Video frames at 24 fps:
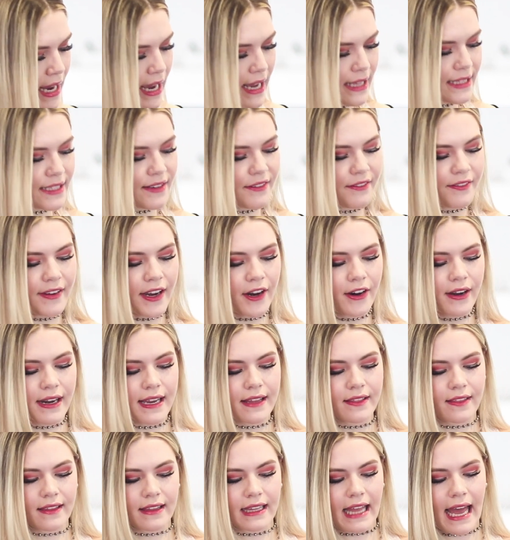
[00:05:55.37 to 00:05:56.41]
It's a very
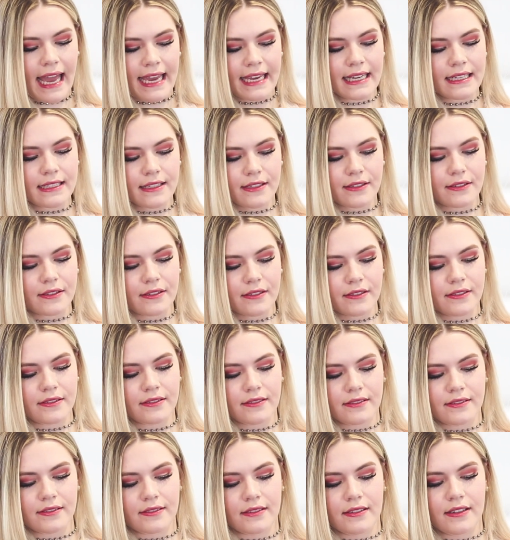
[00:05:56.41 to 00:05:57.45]
light,
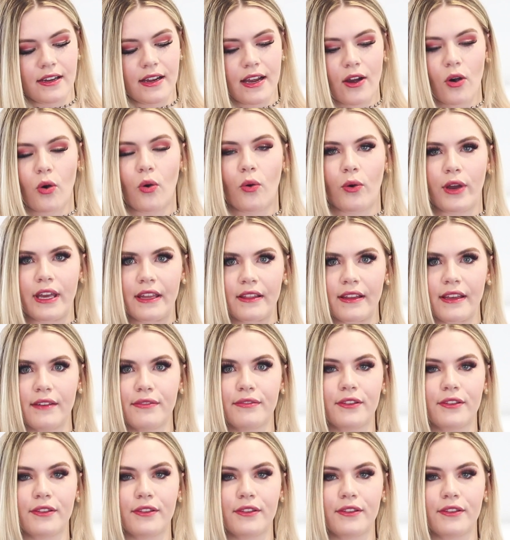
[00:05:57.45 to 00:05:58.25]
oily